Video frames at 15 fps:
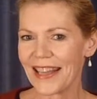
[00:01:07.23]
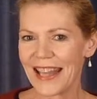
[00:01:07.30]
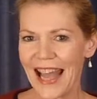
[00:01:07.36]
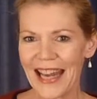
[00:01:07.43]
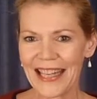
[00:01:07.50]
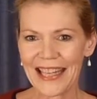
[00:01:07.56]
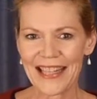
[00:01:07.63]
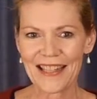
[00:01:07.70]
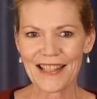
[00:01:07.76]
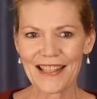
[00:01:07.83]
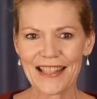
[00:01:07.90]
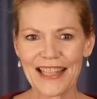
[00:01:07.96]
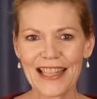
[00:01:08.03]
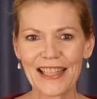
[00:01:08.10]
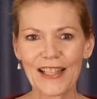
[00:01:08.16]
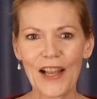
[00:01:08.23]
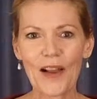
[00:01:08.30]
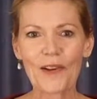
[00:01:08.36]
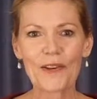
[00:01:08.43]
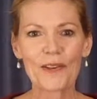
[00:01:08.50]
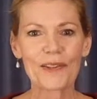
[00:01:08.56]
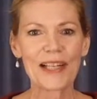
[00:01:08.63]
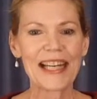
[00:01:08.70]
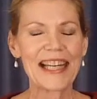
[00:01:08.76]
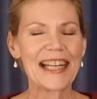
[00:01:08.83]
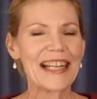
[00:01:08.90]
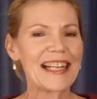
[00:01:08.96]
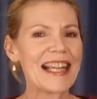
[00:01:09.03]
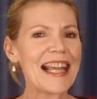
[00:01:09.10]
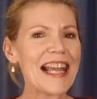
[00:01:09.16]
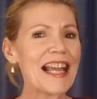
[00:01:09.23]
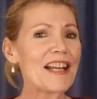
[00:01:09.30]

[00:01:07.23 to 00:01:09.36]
that is CeeLo Green.